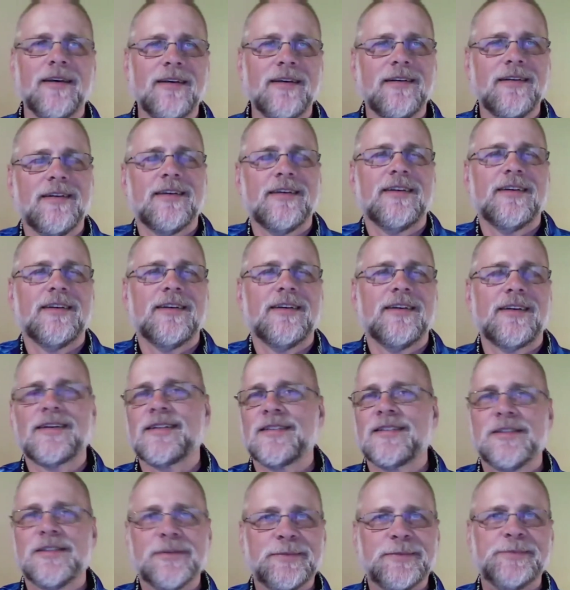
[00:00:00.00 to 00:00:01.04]
Yeah,
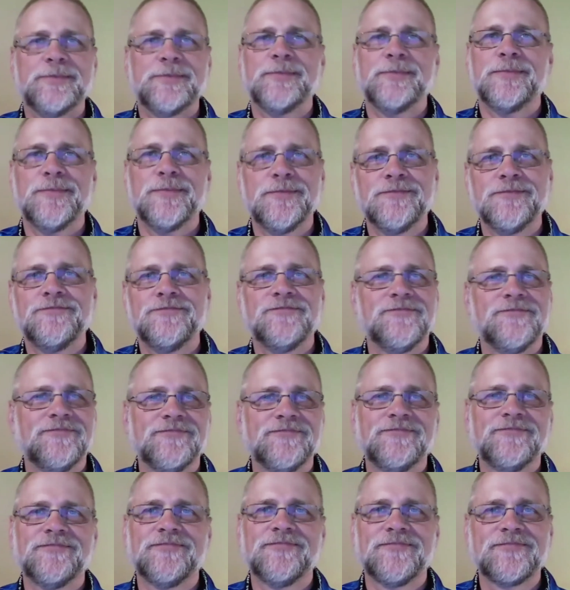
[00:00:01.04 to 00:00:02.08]
frustrating for
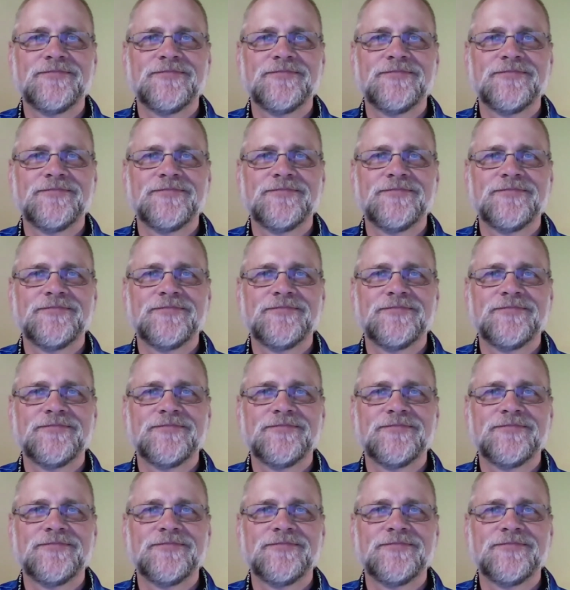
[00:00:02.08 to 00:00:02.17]
sure,